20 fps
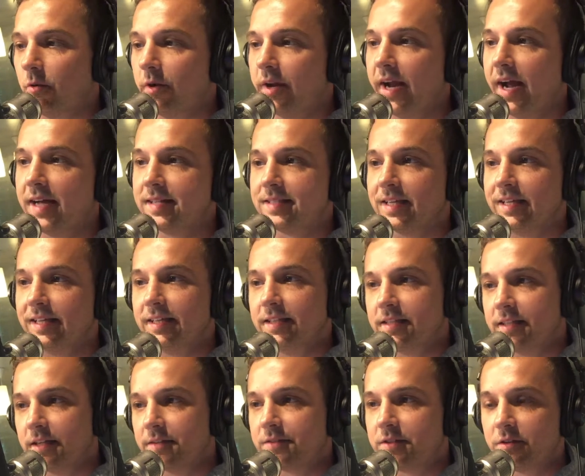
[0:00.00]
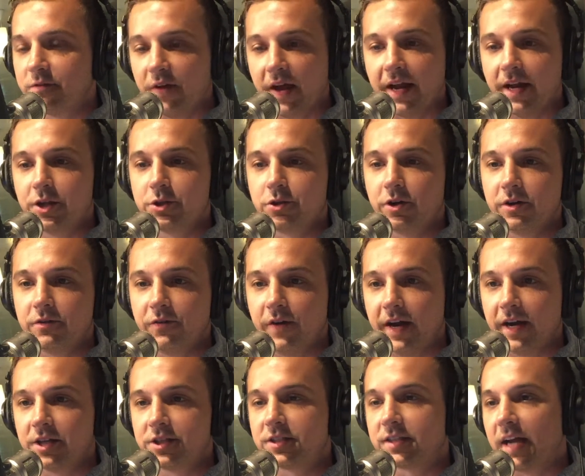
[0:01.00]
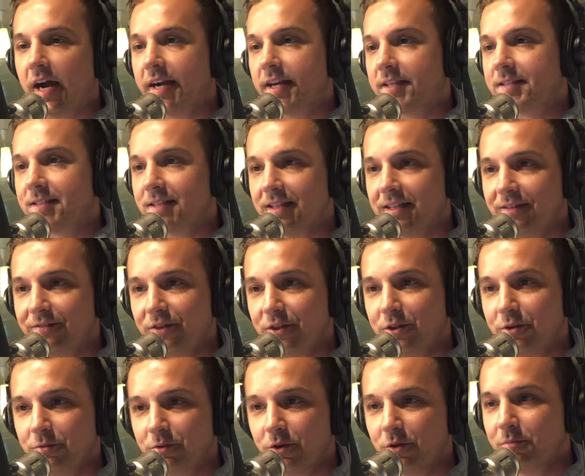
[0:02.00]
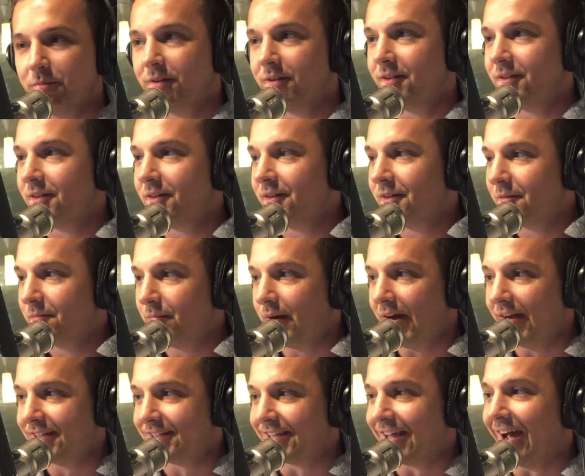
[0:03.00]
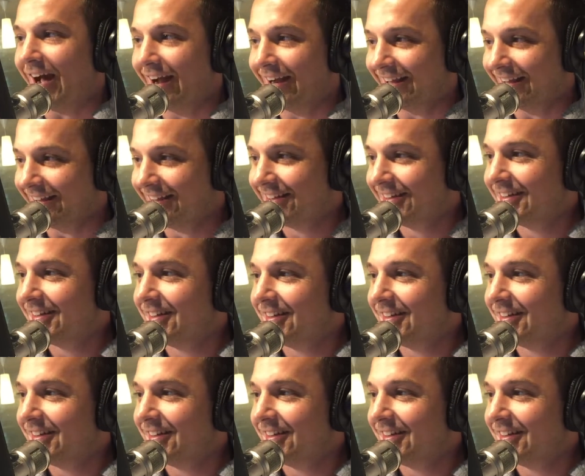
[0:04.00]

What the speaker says: so no one has any disadvantage or advantage. Scotty's leaving the room. Bye, Scotty.